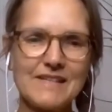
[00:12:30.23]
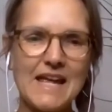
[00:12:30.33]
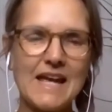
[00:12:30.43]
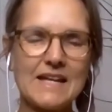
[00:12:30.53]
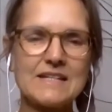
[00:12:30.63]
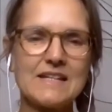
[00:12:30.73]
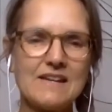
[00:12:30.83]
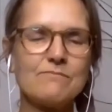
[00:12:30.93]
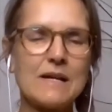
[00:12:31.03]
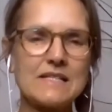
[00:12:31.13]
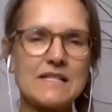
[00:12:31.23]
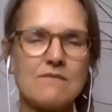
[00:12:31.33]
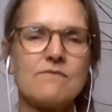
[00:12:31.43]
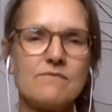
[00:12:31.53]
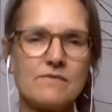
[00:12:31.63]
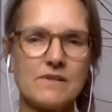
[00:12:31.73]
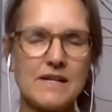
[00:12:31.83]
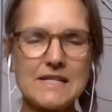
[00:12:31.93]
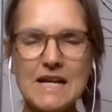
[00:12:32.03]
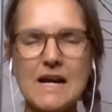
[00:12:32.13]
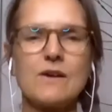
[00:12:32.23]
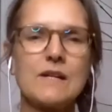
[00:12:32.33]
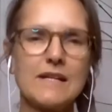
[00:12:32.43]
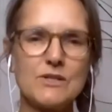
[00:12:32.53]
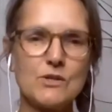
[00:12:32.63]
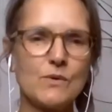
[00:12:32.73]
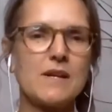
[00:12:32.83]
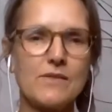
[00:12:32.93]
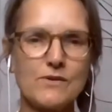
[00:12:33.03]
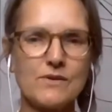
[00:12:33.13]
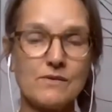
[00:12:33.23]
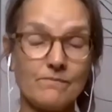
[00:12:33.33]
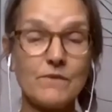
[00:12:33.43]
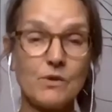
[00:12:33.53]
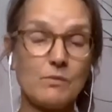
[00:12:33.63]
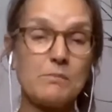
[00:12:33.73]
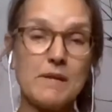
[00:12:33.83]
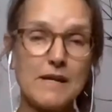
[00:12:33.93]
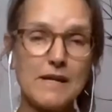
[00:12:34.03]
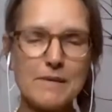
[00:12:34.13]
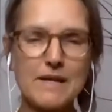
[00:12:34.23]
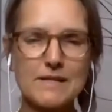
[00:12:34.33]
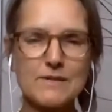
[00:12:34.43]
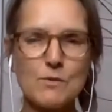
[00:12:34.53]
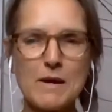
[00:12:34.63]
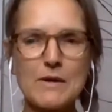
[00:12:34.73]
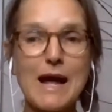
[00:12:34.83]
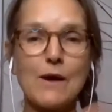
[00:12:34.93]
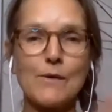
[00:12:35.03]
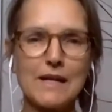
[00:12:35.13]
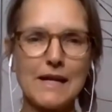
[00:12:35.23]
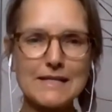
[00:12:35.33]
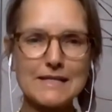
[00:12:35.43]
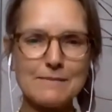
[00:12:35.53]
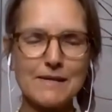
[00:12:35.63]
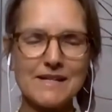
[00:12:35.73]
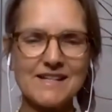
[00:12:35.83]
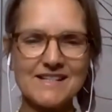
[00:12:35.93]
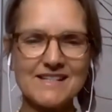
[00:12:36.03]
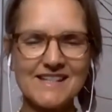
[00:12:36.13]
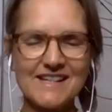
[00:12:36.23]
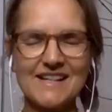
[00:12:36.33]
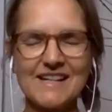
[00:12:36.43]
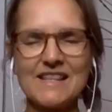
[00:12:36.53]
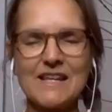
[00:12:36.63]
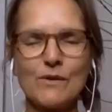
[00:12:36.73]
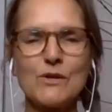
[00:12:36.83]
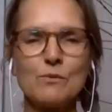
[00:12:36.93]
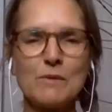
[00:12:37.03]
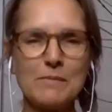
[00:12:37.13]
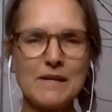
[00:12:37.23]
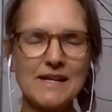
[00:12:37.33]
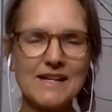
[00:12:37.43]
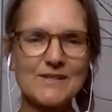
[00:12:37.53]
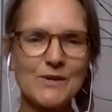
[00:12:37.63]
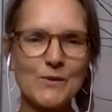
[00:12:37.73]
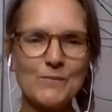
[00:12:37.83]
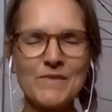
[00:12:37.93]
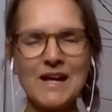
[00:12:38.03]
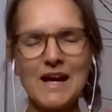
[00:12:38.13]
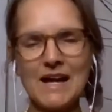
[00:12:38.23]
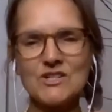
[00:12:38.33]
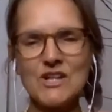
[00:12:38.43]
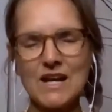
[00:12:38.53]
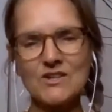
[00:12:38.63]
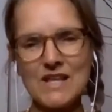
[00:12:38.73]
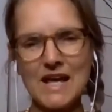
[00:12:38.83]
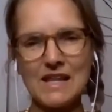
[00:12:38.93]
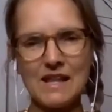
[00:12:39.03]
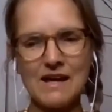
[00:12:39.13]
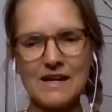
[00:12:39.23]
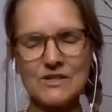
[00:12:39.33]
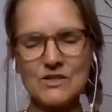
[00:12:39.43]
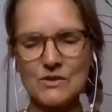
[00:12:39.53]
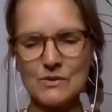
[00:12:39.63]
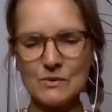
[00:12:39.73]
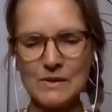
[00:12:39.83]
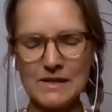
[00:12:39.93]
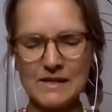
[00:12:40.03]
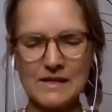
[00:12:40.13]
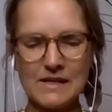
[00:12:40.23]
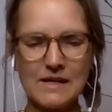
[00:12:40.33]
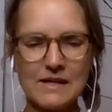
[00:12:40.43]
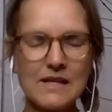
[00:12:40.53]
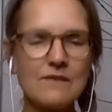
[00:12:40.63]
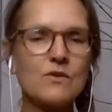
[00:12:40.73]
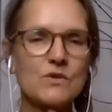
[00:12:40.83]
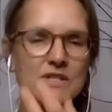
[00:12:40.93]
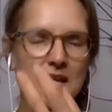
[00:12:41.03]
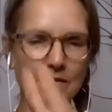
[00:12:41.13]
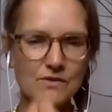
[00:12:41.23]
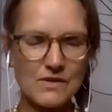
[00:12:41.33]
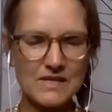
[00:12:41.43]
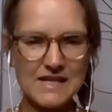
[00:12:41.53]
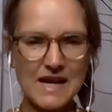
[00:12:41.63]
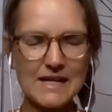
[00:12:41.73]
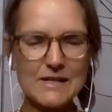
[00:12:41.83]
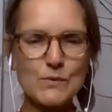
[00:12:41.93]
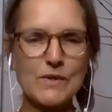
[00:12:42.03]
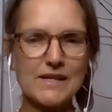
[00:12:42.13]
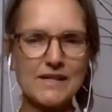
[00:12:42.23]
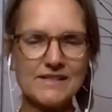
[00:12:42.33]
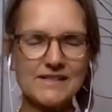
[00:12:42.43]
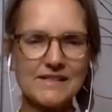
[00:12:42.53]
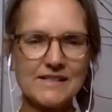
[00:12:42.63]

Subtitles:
can't give myself entirely to another human being, because no matter how enlightened somebody is, they're a human being. So I changed that line to give yourself to the silence within,